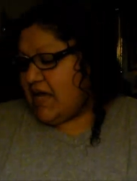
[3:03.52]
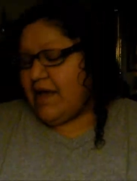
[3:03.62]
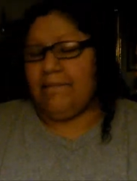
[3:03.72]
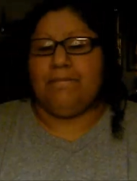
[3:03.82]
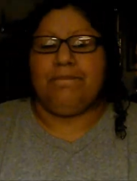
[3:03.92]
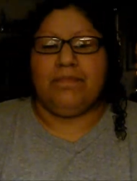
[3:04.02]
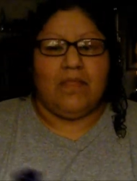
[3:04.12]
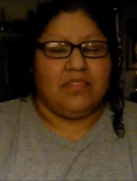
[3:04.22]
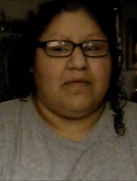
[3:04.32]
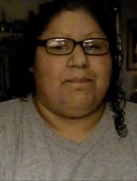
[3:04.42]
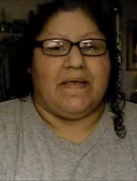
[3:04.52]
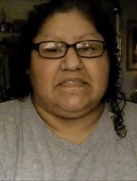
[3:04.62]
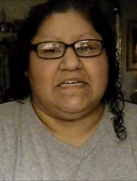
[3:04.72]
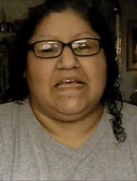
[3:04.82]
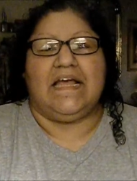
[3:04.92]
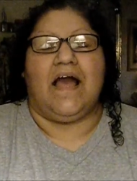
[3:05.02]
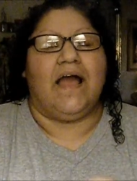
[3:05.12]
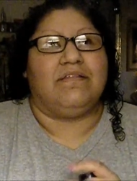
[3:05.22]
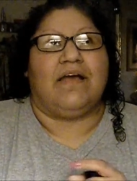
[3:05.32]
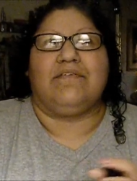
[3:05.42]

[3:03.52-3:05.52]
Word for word: the time, the basic, I,